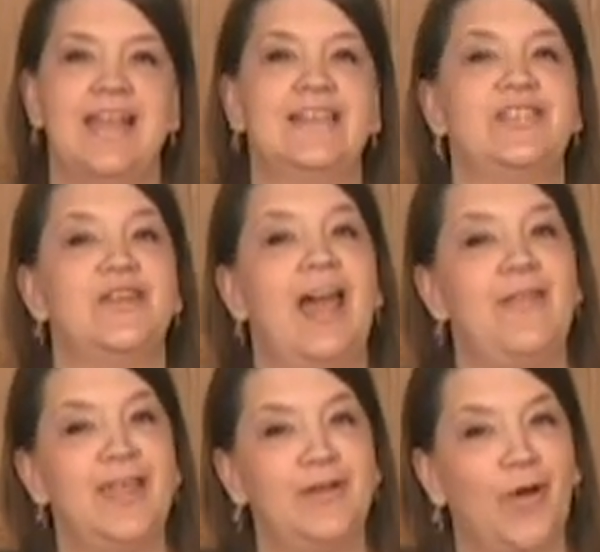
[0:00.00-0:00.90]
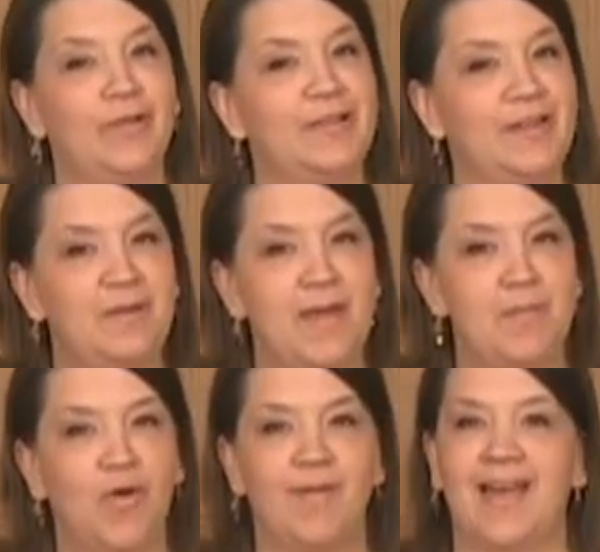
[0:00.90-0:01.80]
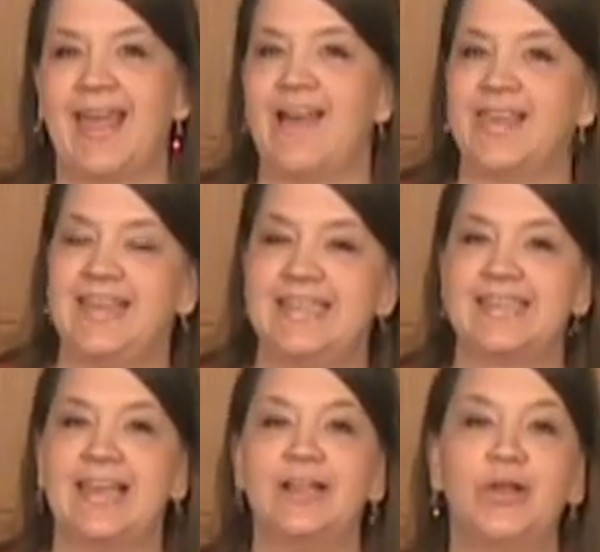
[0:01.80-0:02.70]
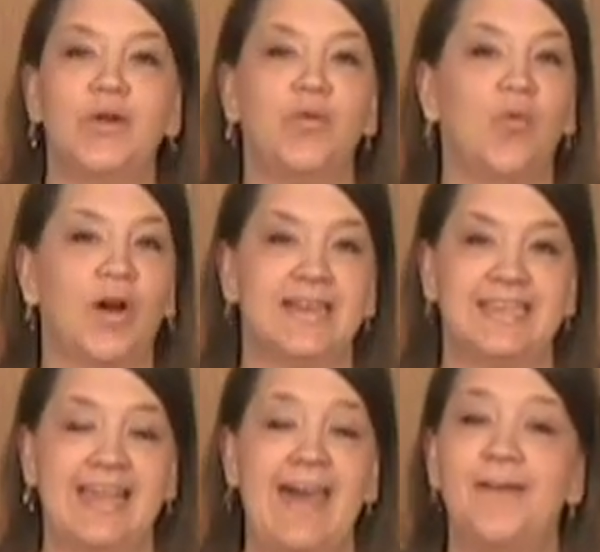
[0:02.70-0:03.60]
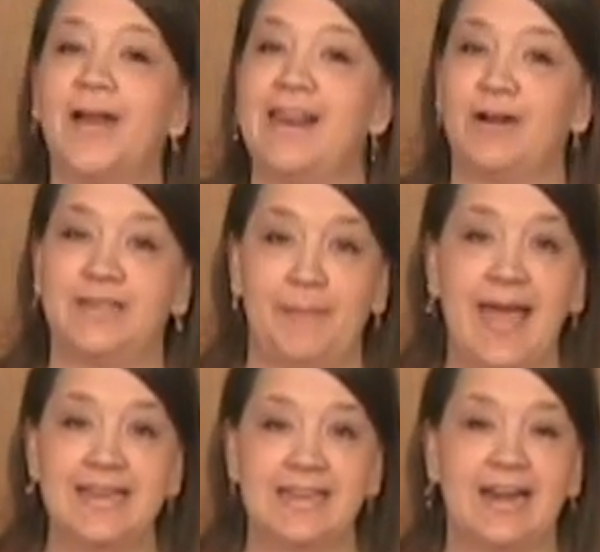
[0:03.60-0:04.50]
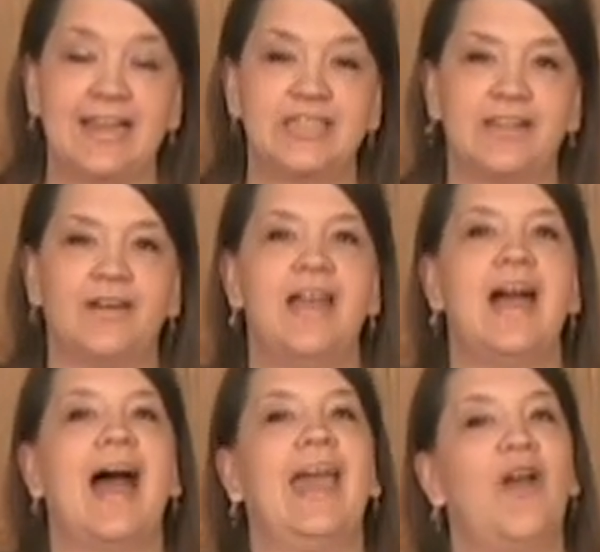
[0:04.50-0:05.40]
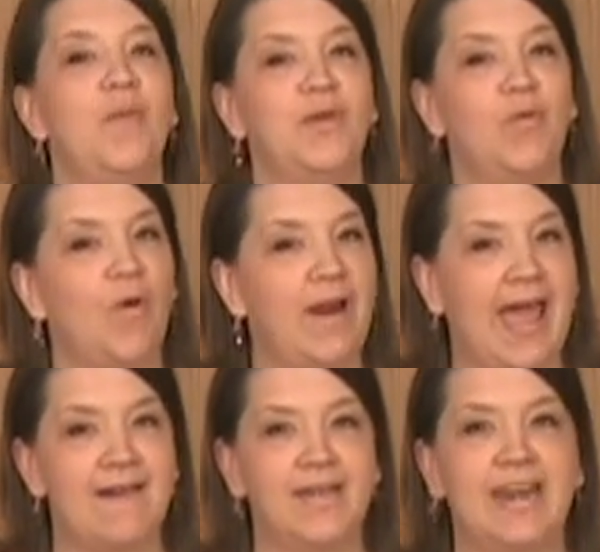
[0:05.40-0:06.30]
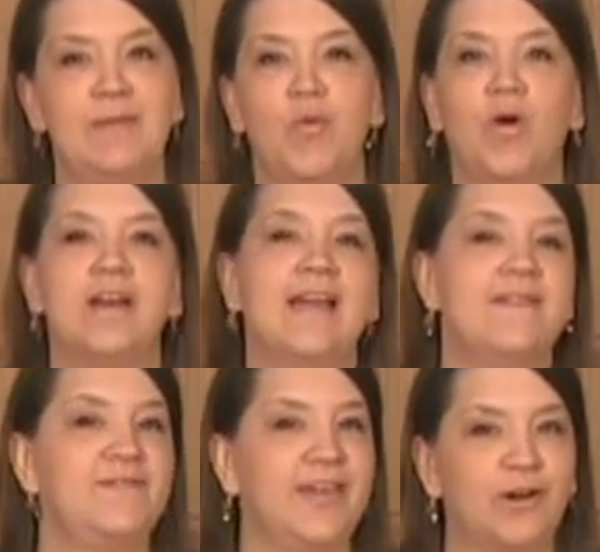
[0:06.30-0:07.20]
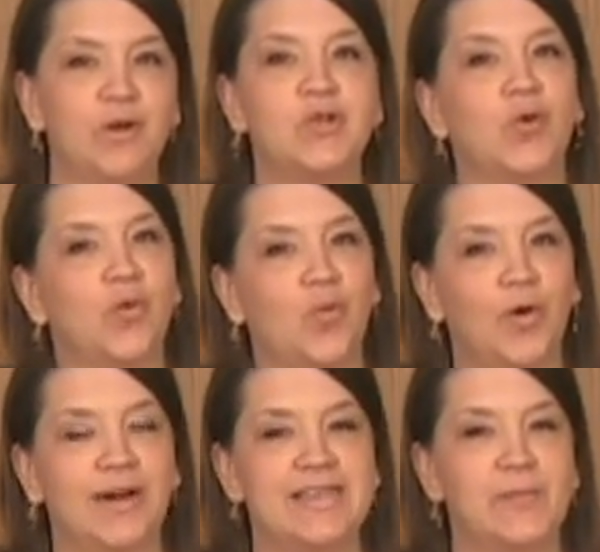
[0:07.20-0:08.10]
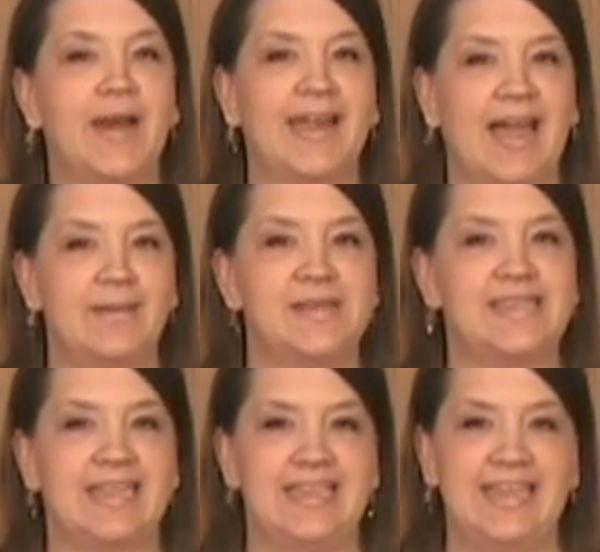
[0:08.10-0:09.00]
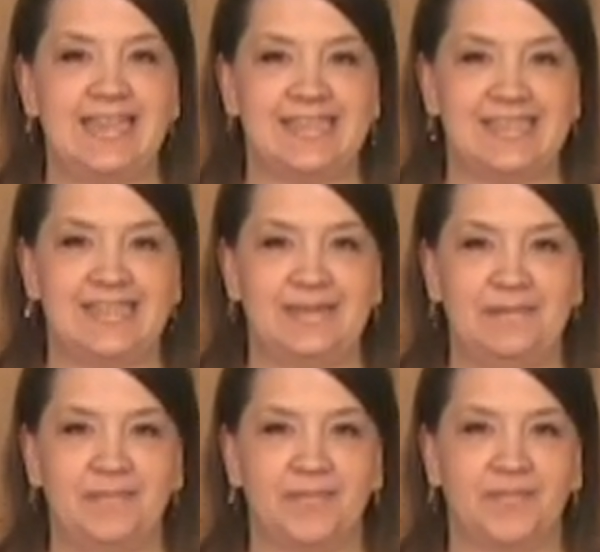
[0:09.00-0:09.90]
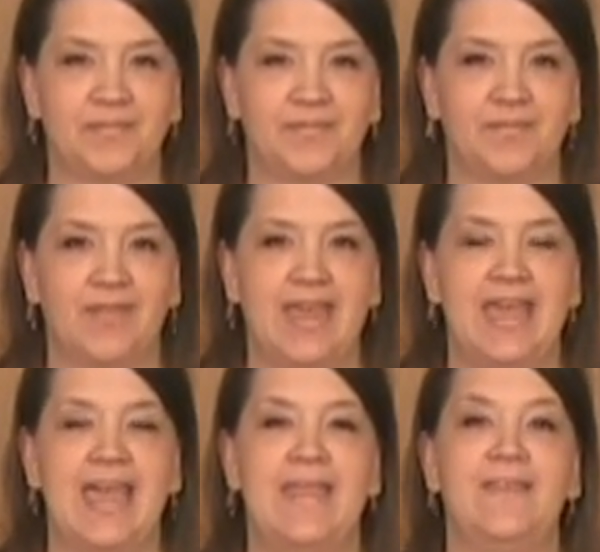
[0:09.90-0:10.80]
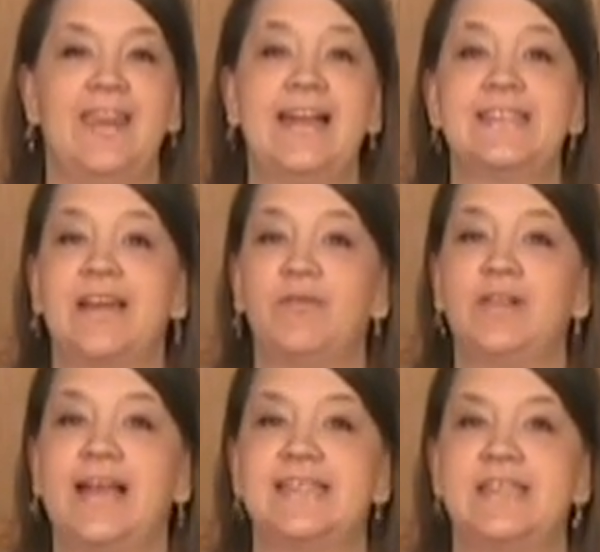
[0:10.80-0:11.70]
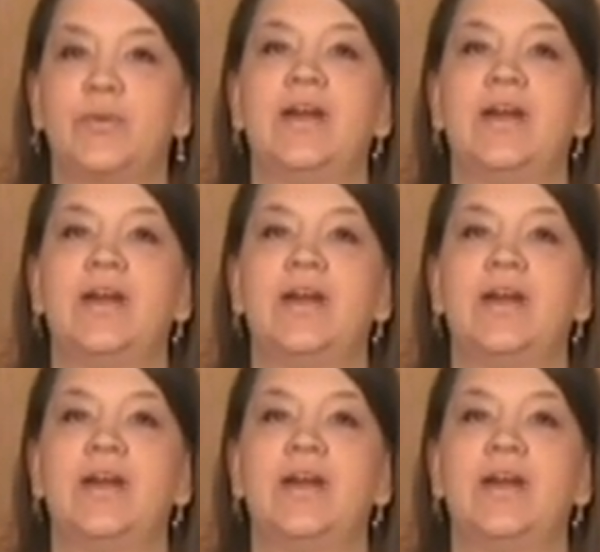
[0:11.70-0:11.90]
So now that you know a little bit more about how yeast and gluten work together and are dependent on each other, I hope you won't have any more fears or worries when it comes to yeast. In the next several lessons, we're